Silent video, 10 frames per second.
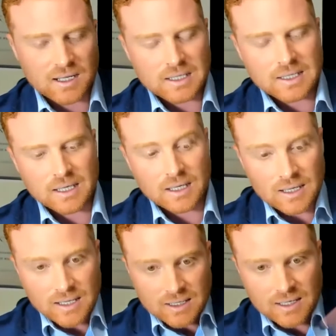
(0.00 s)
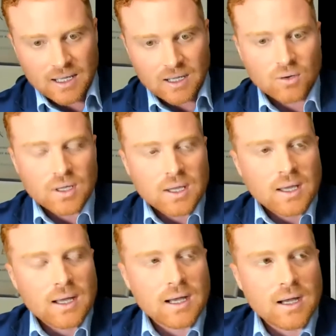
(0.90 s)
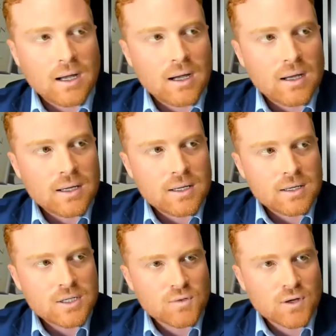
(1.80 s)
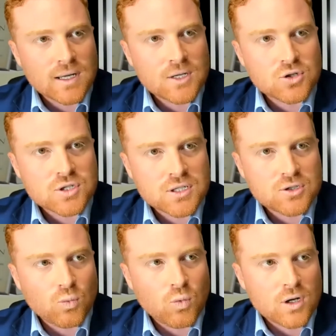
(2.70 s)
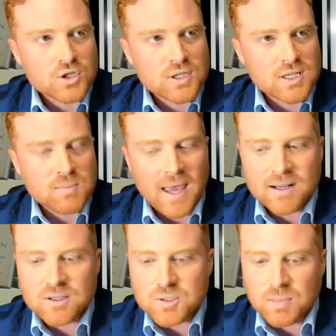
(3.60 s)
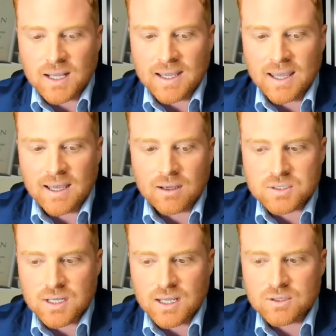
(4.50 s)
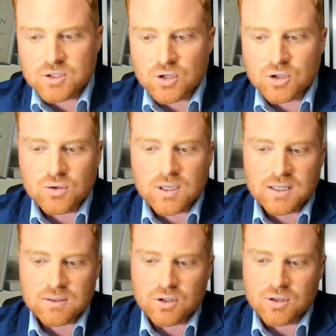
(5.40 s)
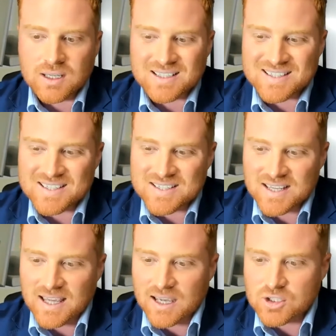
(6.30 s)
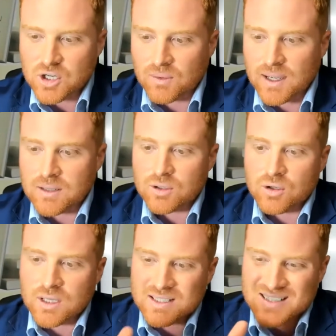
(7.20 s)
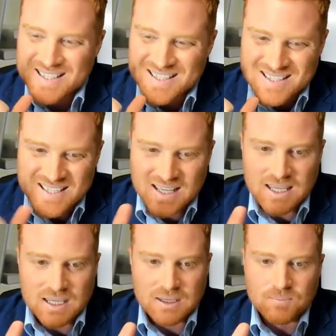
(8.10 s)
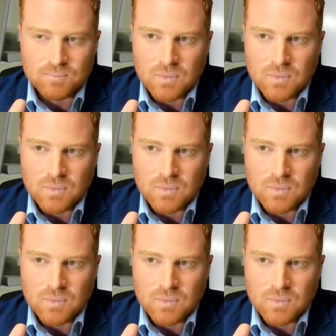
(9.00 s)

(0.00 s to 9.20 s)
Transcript: and again. Now, uh, it's very interesting to watch these patterns play out. And so you can you can see, hey Joanne, you can see